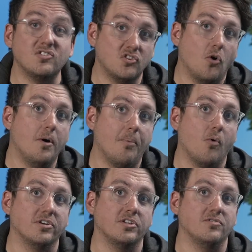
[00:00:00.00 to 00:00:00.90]
so
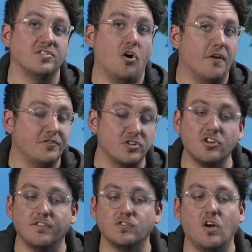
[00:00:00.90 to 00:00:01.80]
important to use
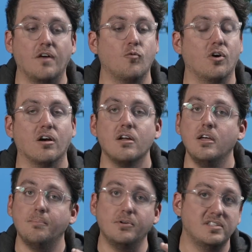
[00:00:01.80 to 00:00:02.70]
off-the-shelf software,
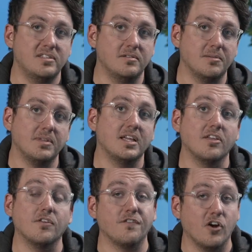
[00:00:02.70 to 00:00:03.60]
put something
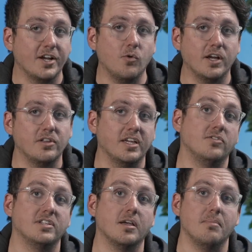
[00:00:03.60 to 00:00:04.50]
together very quickly
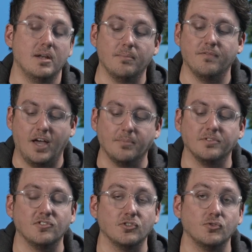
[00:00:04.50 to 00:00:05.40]
using a minimum viable
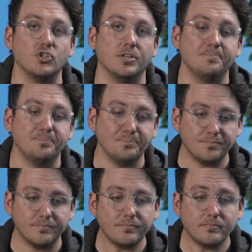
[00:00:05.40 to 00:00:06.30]
solution.
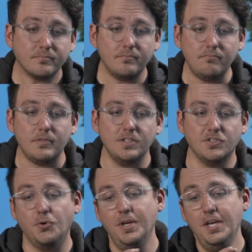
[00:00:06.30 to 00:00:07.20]

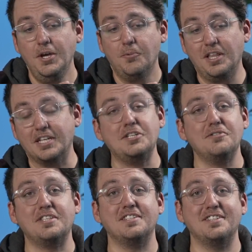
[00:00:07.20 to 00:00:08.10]
So we like to
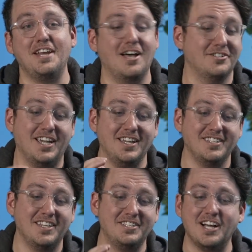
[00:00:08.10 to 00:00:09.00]
use this analogy. I
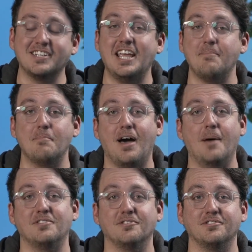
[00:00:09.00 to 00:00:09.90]
said duct tape and
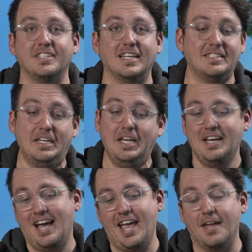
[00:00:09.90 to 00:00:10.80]
popsicle sticks.
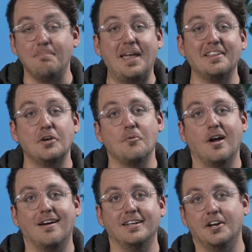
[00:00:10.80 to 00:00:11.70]
I had baling
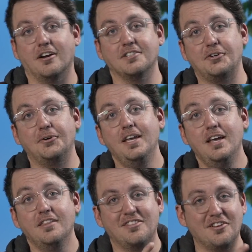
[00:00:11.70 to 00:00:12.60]
wire in here. So
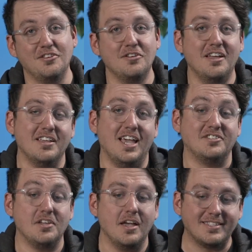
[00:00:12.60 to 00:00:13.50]

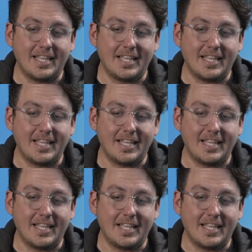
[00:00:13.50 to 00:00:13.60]
it's